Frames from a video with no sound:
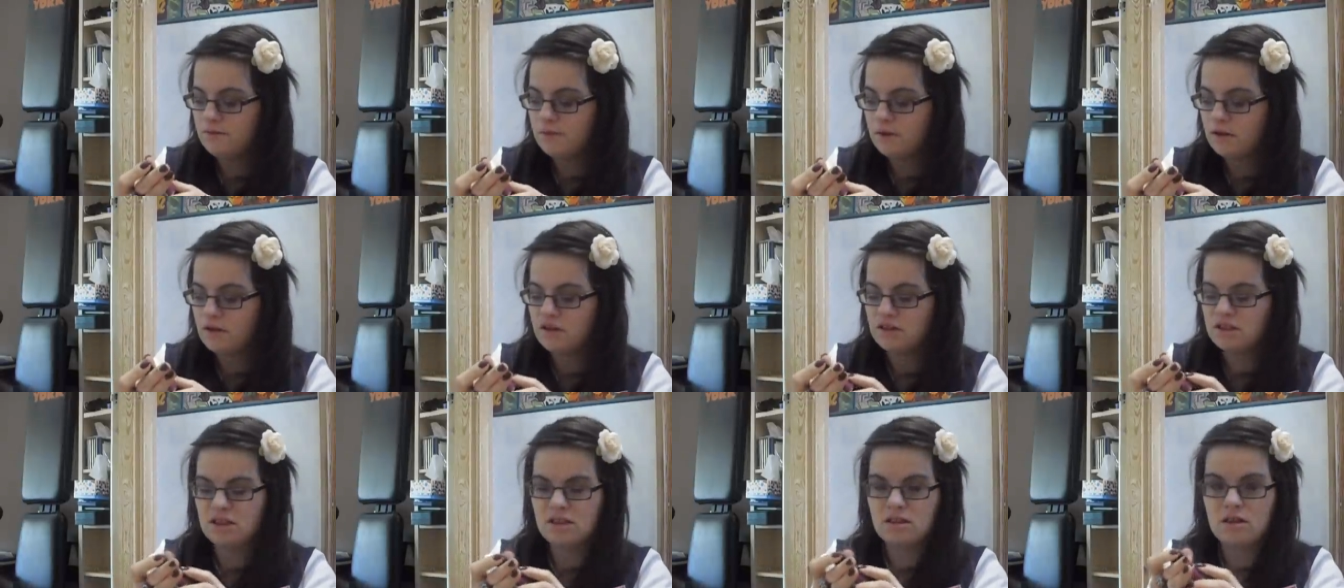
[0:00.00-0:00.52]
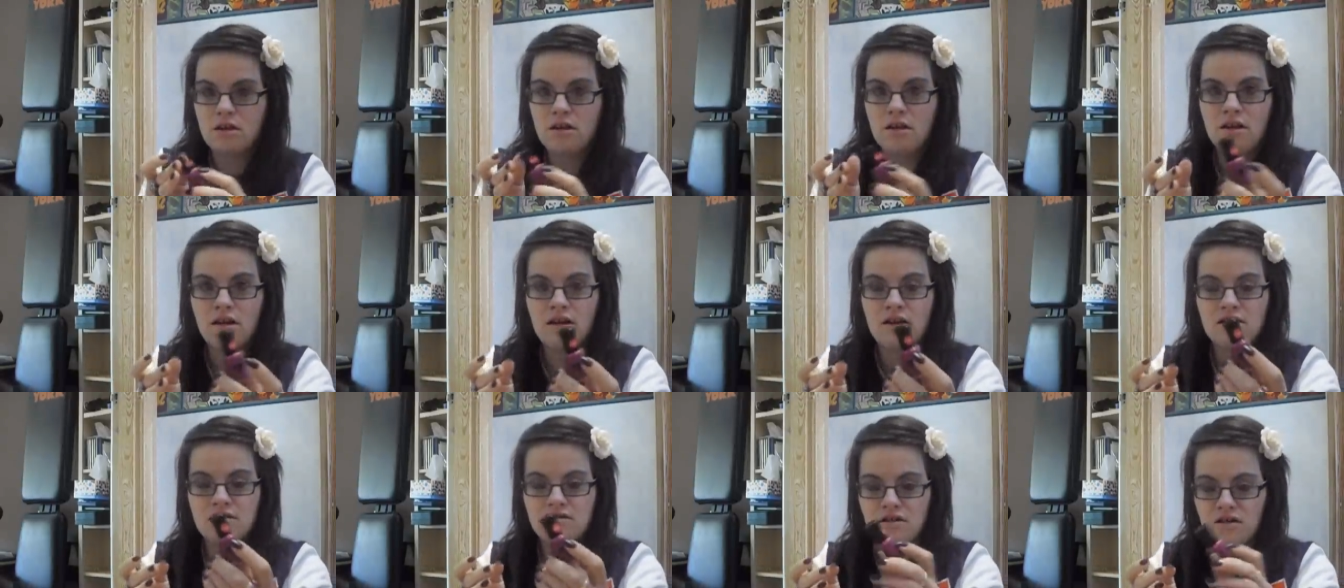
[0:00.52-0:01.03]
because it's kind of
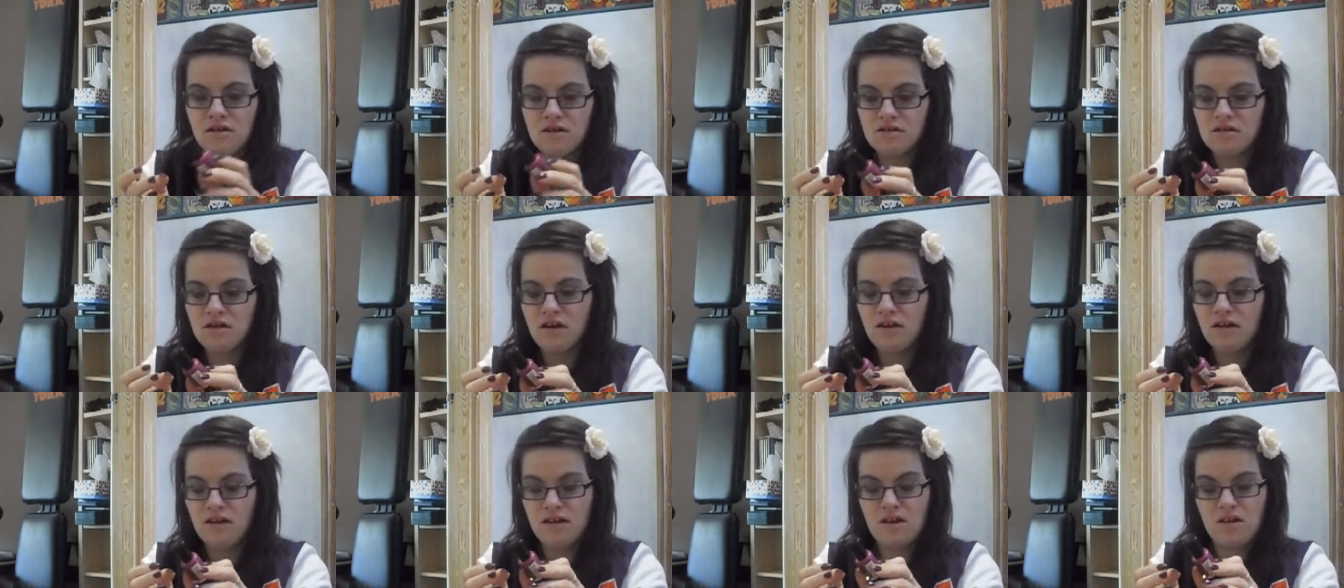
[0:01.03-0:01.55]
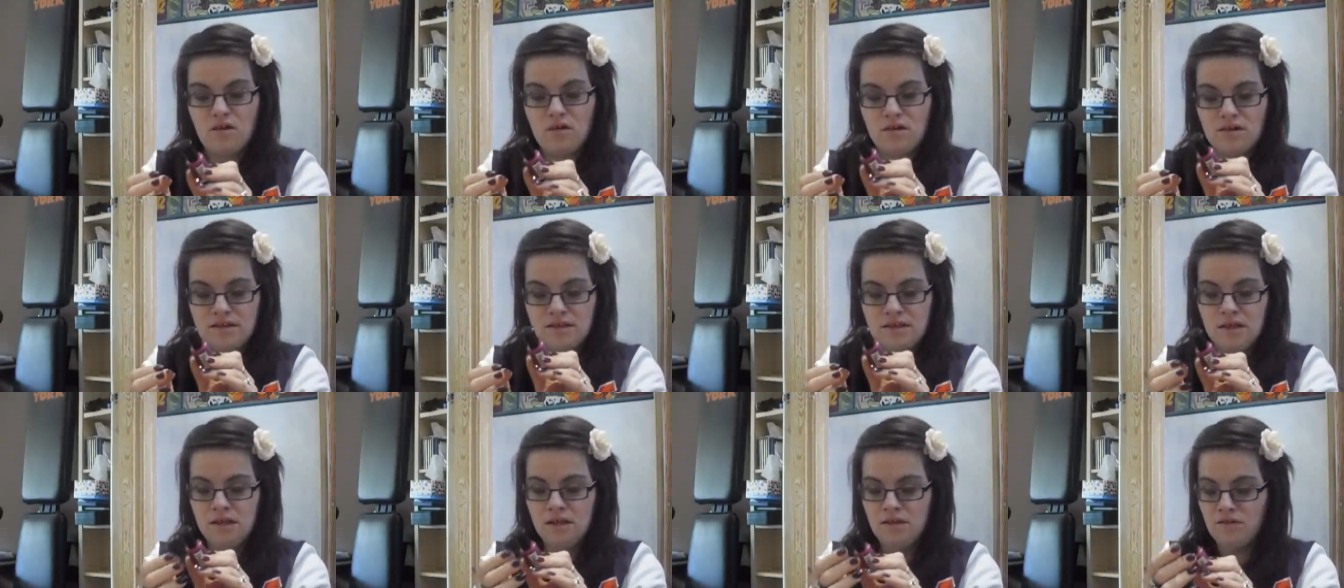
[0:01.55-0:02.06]
like a dark colour, I couldn't
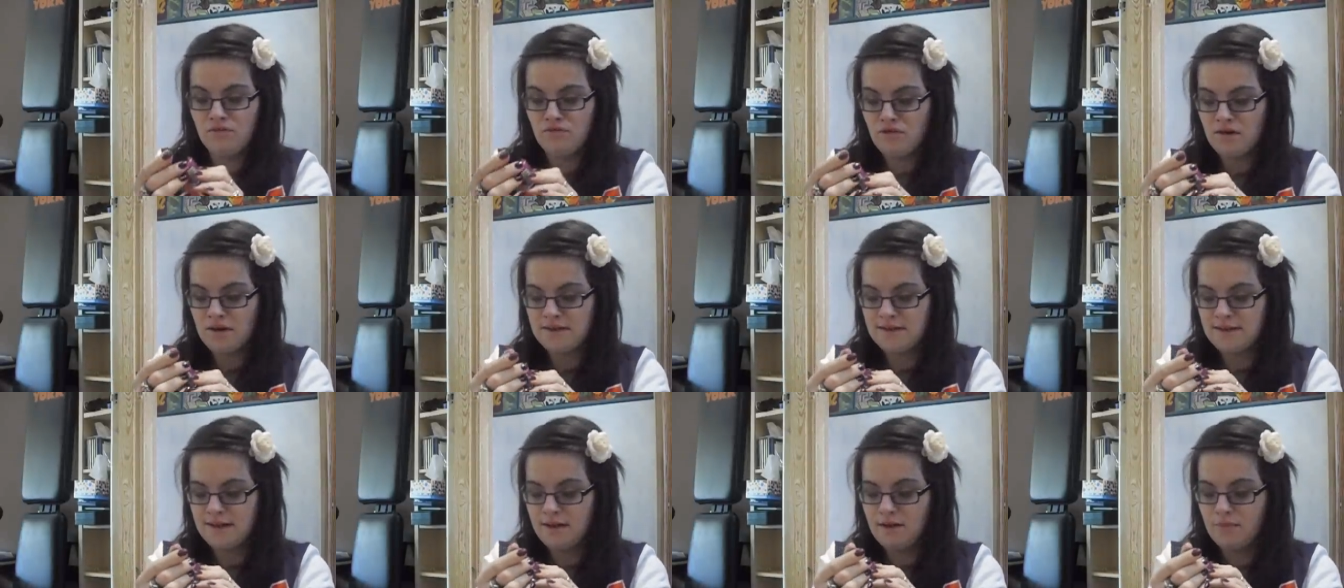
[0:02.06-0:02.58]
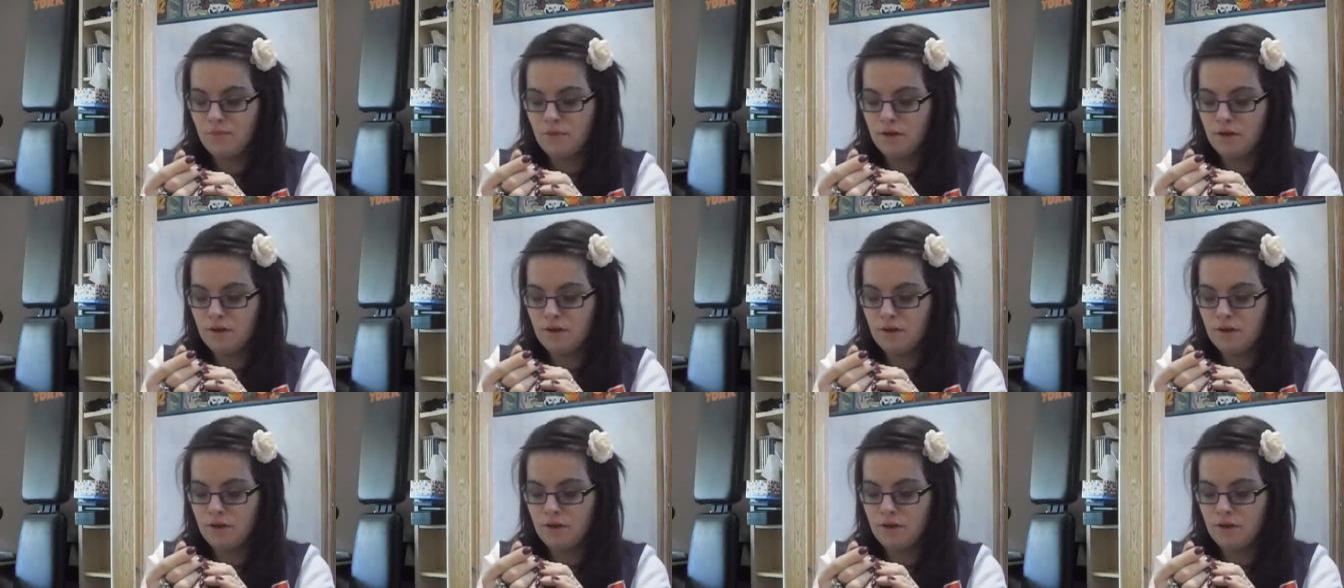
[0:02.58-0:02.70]
see the writing.